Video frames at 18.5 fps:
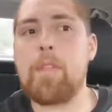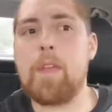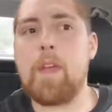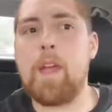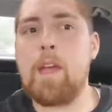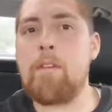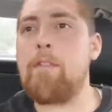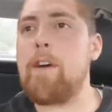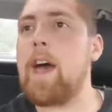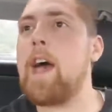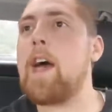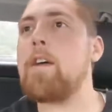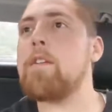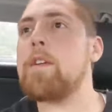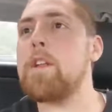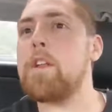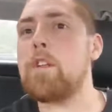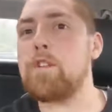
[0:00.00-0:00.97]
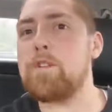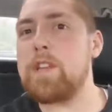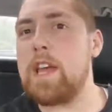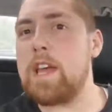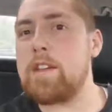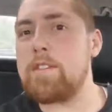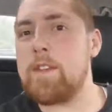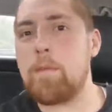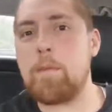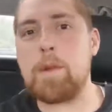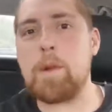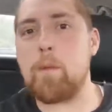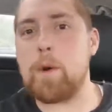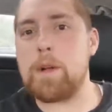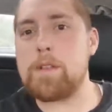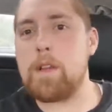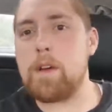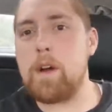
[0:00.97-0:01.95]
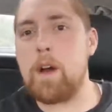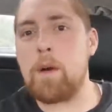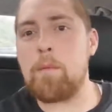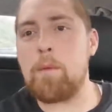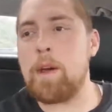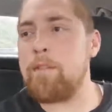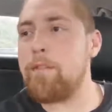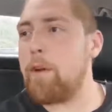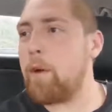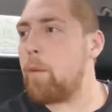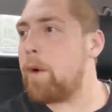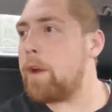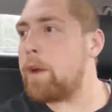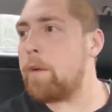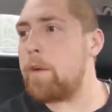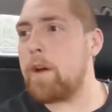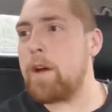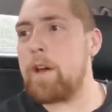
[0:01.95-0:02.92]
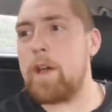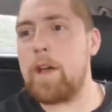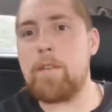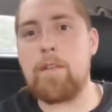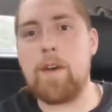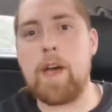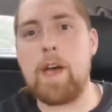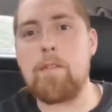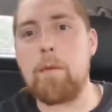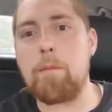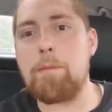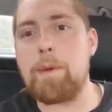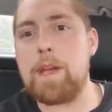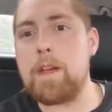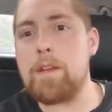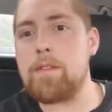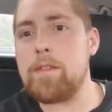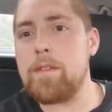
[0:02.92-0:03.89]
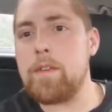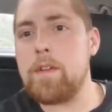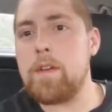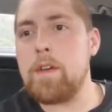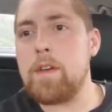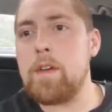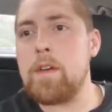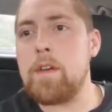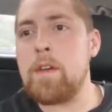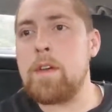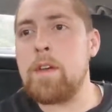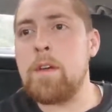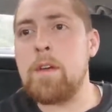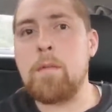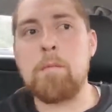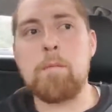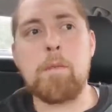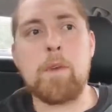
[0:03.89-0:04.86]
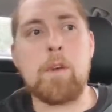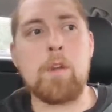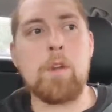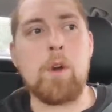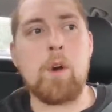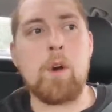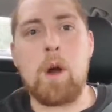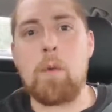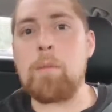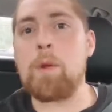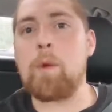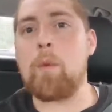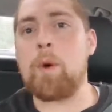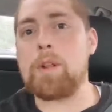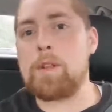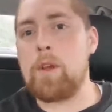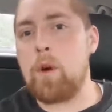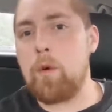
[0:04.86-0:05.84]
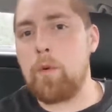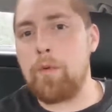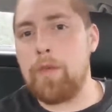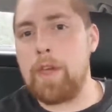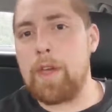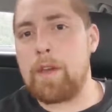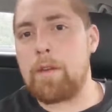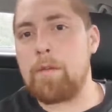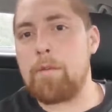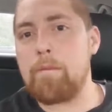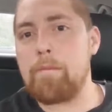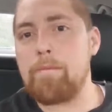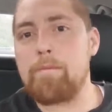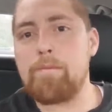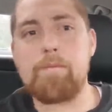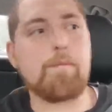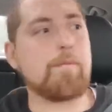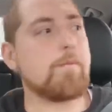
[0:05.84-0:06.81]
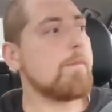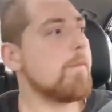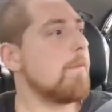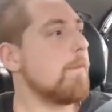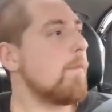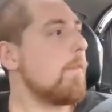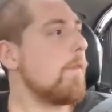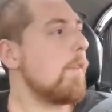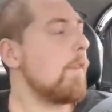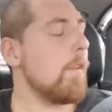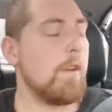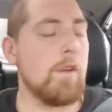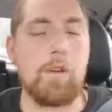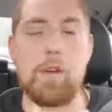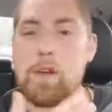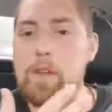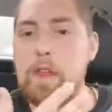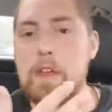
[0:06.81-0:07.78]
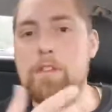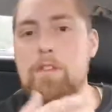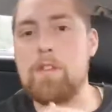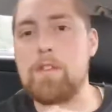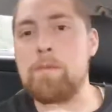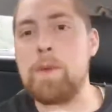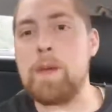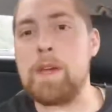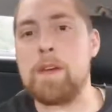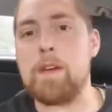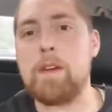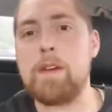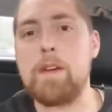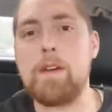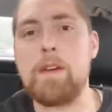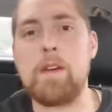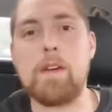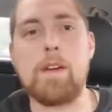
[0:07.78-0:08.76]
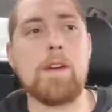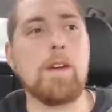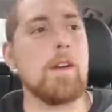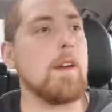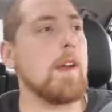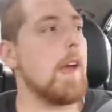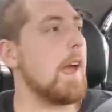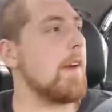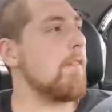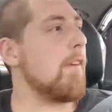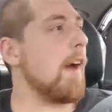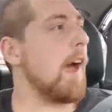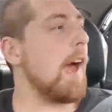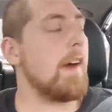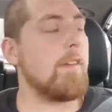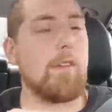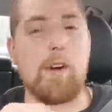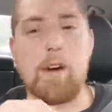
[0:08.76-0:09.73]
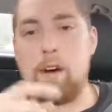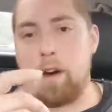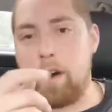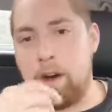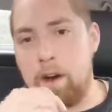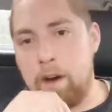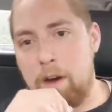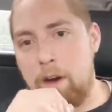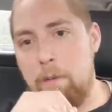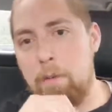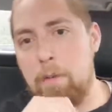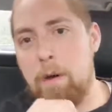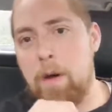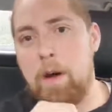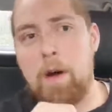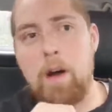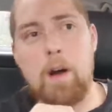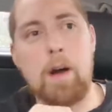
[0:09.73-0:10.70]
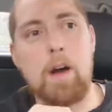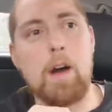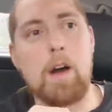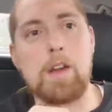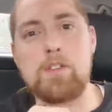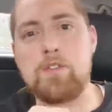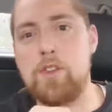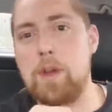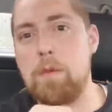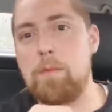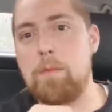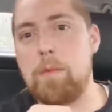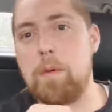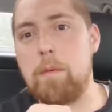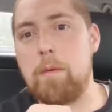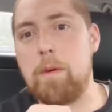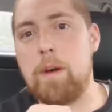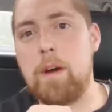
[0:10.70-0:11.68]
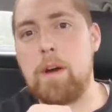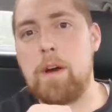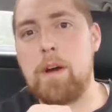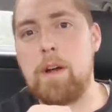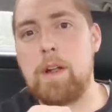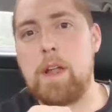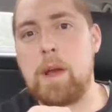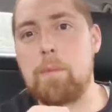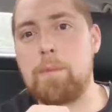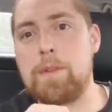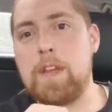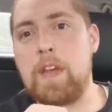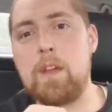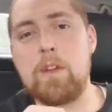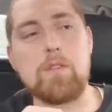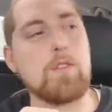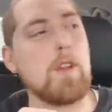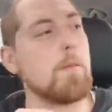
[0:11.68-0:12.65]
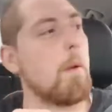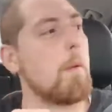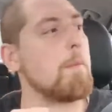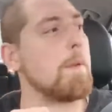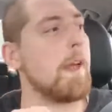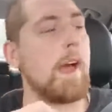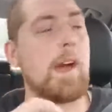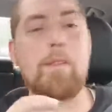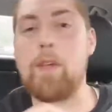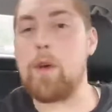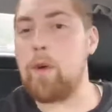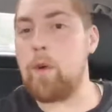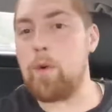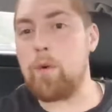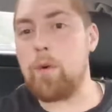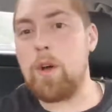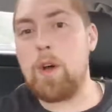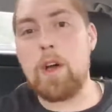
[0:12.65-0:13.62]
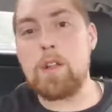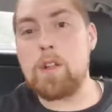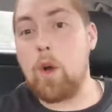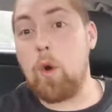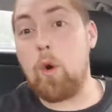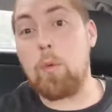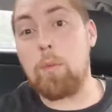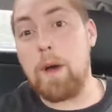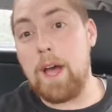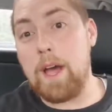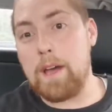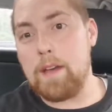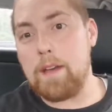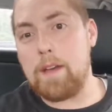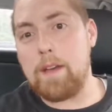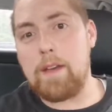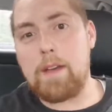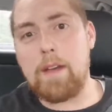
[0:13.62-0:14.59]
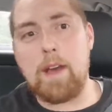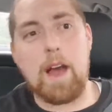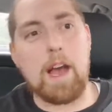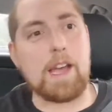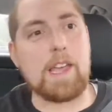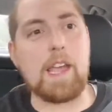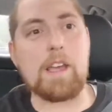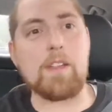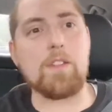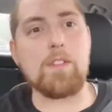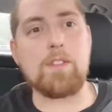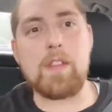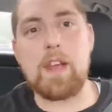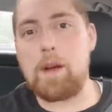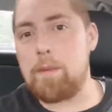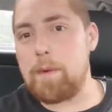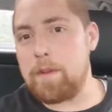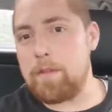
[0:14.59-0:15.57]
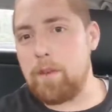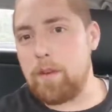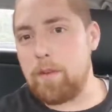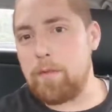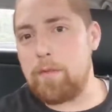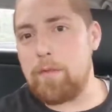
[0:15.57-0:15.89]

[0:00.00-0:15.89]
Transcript: a little taste, I'm gonna want if I have a piece, I'm gonna want the whole thing. That's just me. If I have a chip, like a potato chip, I'm gonna have the whole bag. I can't just stop myself.